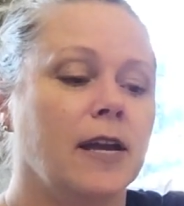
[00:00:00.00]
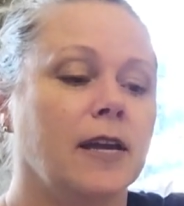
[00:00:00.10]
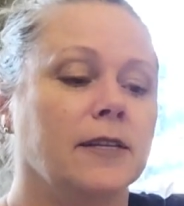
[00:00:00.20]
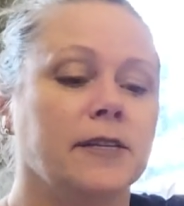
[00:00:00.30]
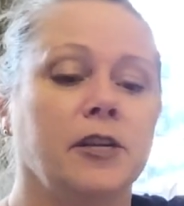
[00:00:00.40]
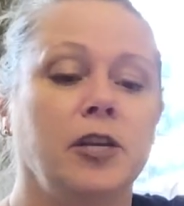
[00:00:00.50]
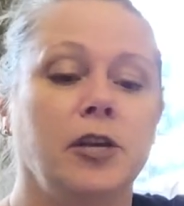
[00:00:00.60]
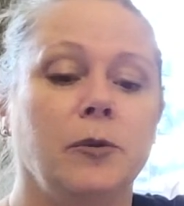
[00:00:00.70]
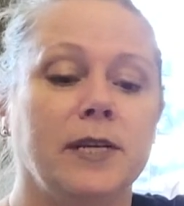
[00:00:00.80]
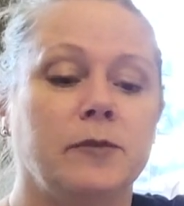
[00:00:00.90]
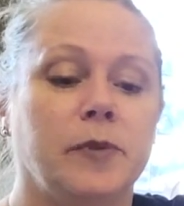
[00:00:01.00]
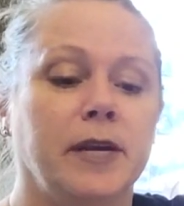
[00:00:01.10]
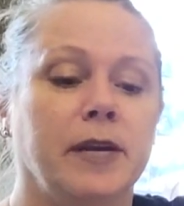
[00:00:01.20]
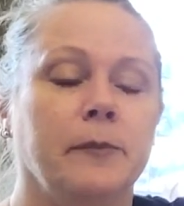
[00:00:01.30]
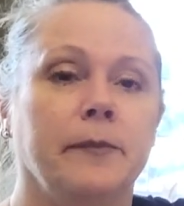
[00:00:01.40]
It's a
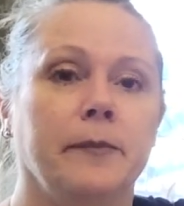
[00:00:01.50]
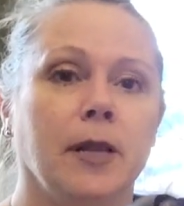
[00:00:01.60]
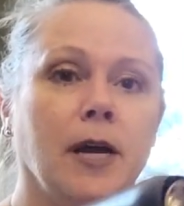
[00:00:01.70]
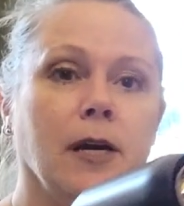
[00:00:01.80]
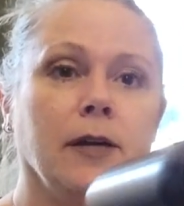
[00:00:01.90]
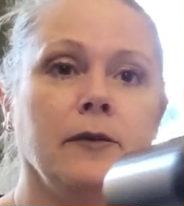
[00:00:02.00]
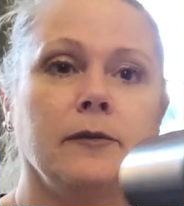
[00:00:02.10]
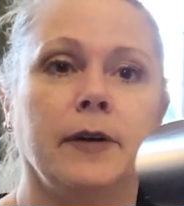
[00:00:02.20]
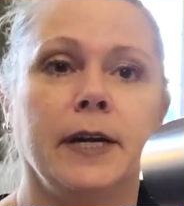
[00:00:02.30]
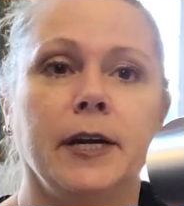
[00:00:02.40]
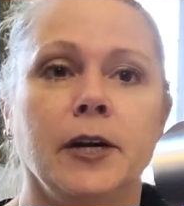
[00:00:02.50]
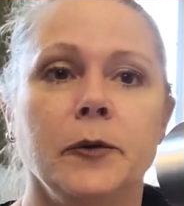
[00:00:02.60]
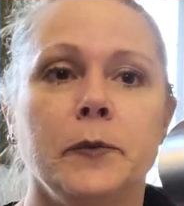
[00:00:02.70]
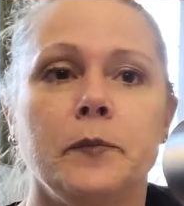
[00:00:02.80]
USB plug right here.